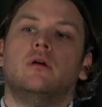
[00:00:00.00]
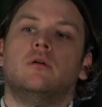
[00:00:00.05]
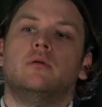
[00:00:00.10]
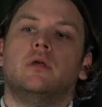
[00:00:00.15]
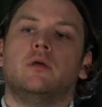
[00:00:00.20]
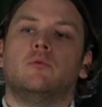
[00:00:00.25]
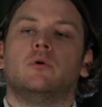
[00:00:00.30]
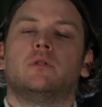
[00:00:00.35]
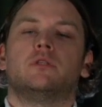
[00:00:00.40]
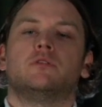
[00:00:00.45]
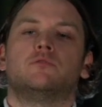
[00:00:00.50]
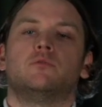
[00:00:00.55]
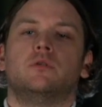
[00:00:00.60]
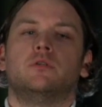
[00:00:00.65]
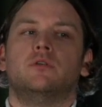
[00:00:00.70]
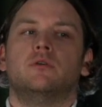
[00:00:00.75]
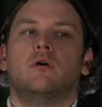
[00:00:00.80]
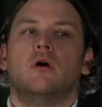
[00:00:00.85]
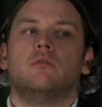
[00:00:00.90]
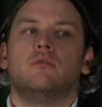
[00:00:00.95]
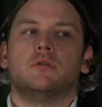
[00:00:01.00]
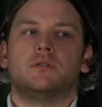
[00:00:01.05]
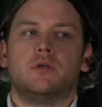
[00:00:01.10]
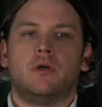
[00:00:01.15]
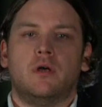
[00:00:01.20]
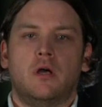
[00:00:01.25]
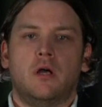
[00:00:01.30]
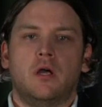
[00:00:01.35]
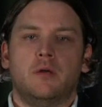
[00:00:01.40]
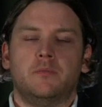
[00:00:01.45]
and what this would do over
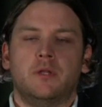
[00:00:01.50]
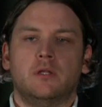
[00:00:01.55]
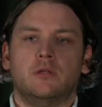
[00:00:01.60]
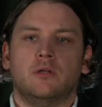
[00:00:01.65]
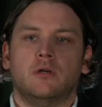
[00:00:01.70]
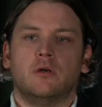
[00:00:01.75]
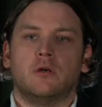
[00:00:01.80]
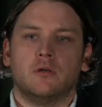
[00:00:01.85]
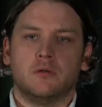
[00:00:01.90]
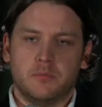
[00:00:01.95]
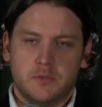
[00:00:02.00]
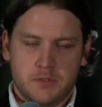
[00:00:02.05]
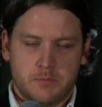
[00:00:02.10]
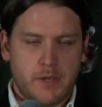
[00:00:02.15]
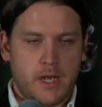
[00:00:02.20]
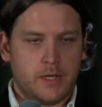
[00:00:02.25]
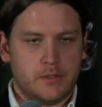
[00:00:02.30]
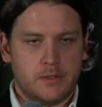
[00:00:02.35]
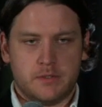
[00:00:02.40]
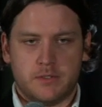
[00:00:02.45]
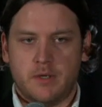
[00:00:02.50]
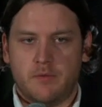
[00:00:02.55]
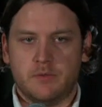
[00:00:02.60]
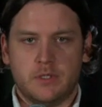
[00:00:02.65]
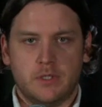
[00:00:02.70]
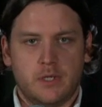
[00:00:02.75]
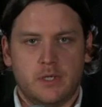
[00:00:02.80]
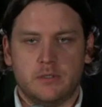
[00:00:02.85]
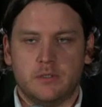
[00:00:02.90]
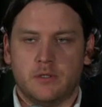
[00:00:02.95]
time, they learned, this was back in the
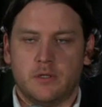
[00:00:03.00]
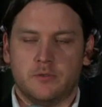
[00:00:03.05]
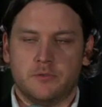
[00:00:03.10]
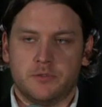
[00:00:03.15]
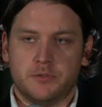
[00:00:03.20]
1800s,